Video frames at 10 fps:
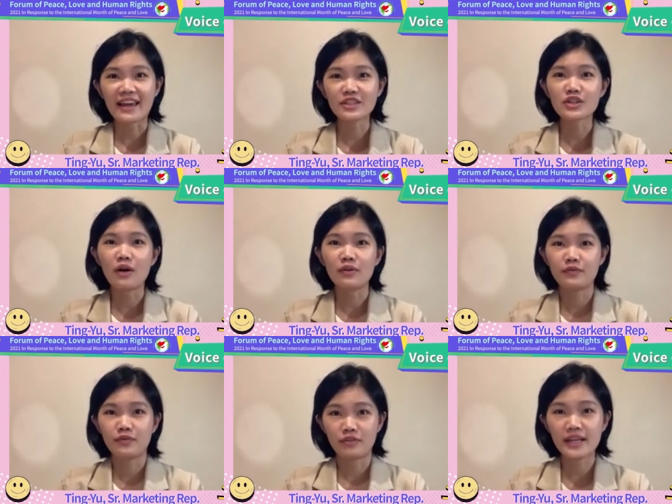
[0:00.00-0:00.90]
age of
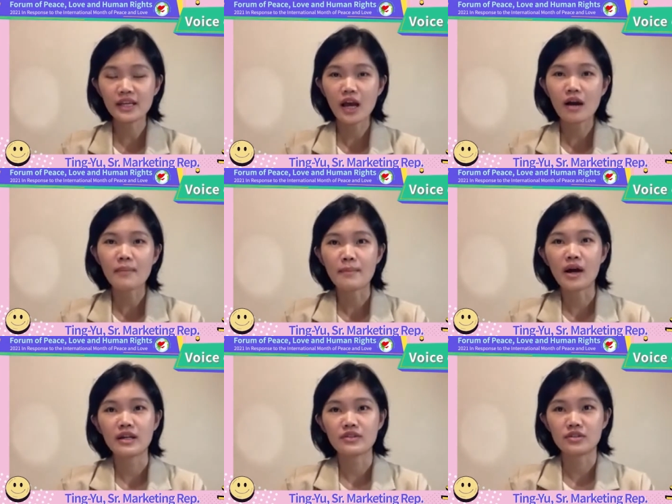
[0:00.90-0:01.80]
3, my
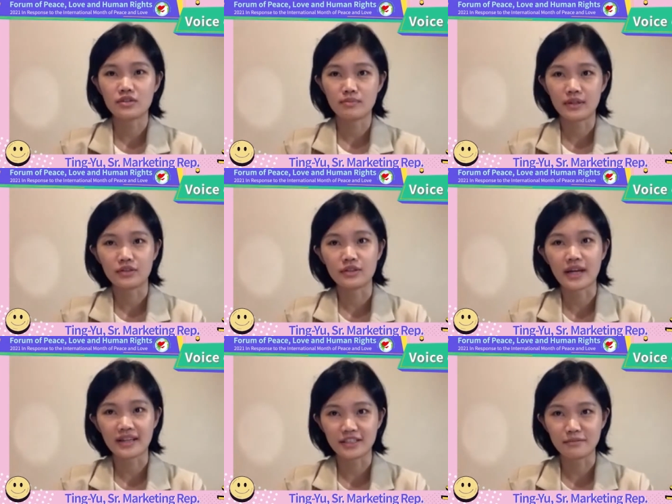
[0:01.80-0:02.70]
mom introduced me to
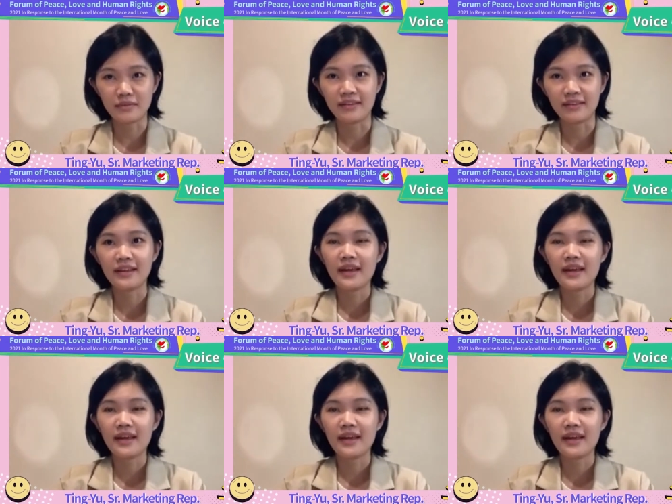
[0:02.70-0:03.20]
Tai Ji Men.